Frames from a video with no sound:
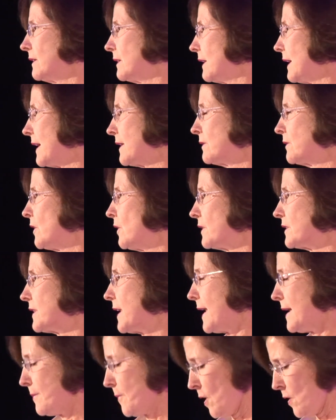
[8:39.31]
I don't know, it
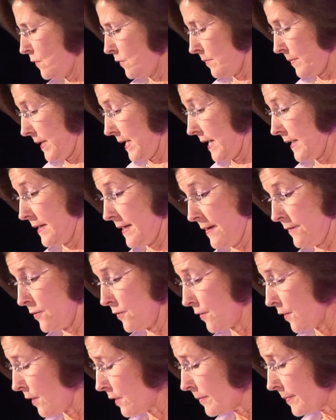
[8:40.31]
came over me. I'd never
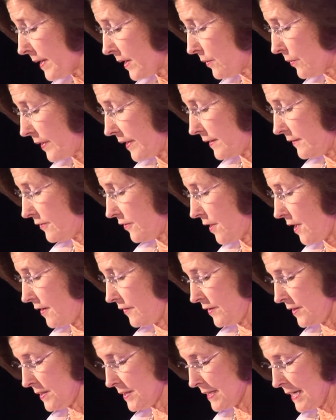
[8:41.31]
thought about running for
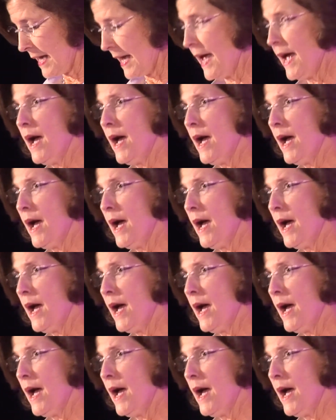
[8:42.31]
office.